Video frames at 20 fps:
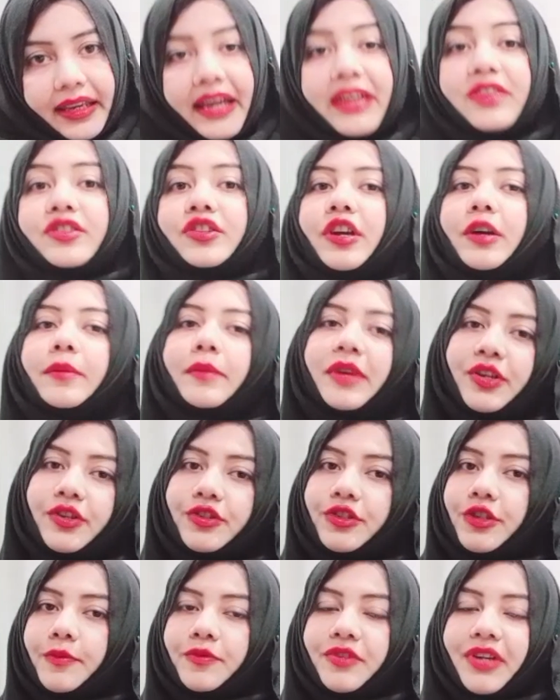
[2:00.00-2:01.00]
and share my
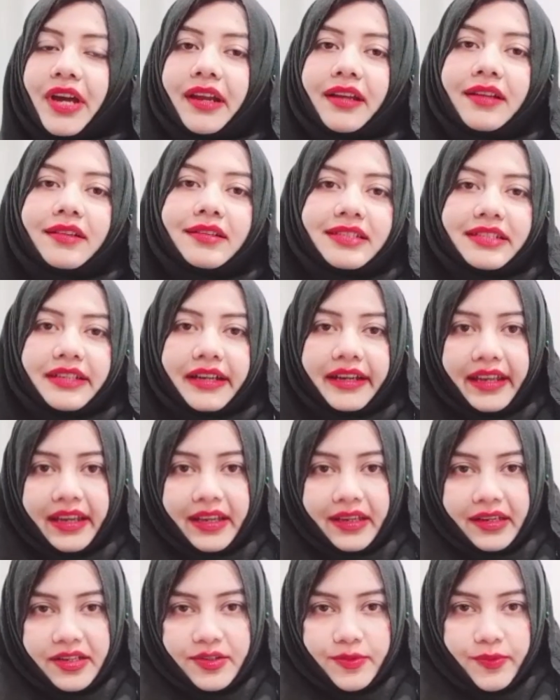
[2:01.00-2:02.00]
YouTube channel Study
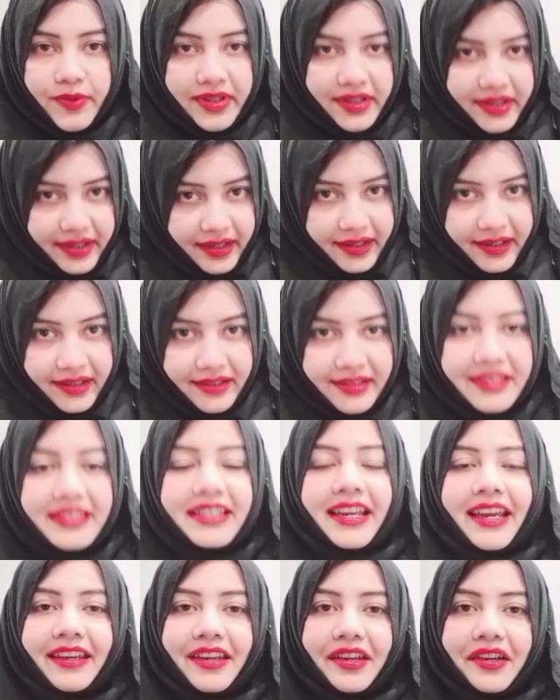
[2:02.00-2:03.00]
English with Hira.
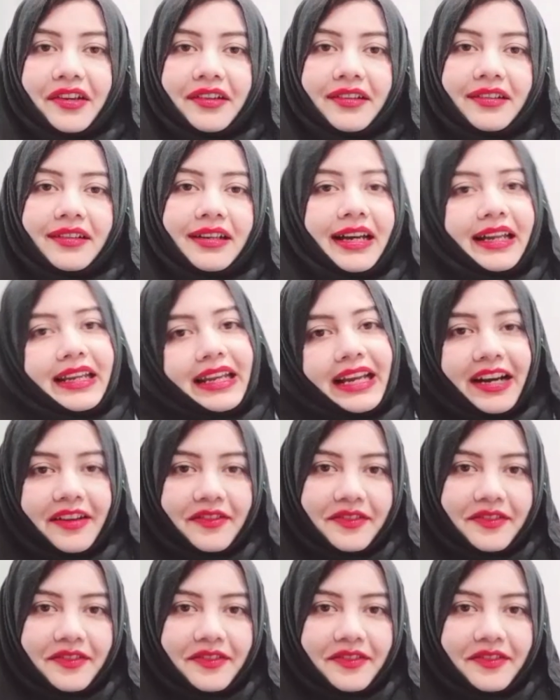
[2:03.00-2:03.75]
Take care. Allah